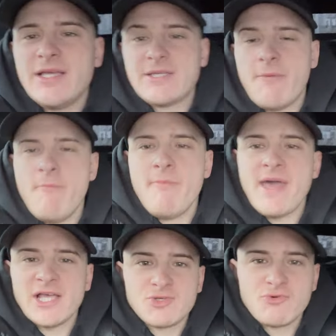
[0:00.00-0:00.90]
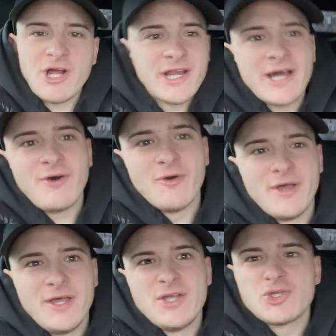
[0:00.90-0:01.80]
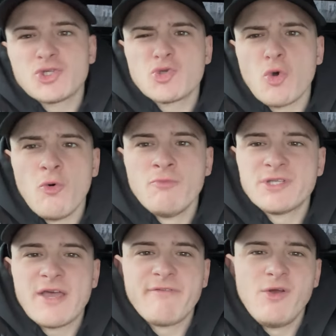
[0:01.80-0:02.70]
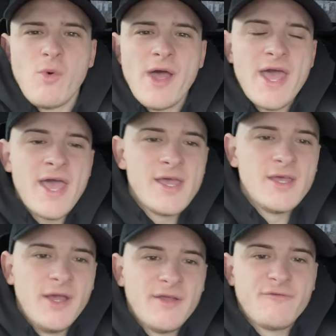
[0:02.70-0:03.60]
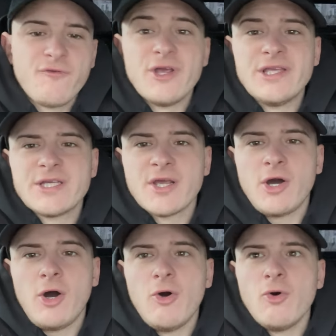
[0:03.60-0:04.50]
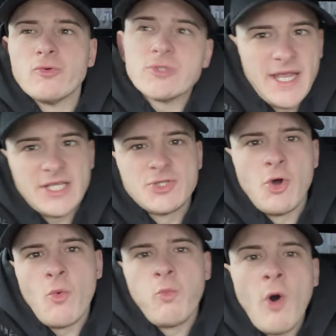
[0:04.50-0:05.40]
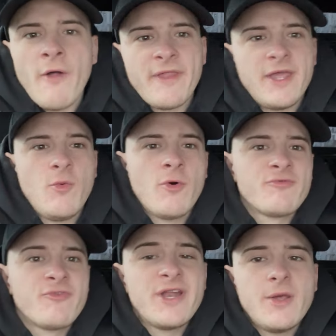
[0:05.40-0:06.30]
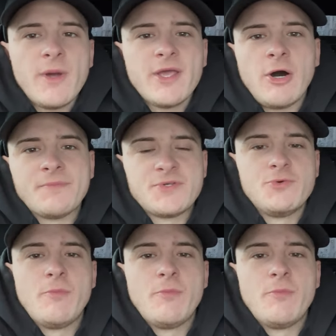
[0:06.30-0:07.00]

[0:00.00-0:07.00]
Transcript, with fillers: it's a mess right now. Storms everywhere, freezing cold. It's not one that you want to really wake up to,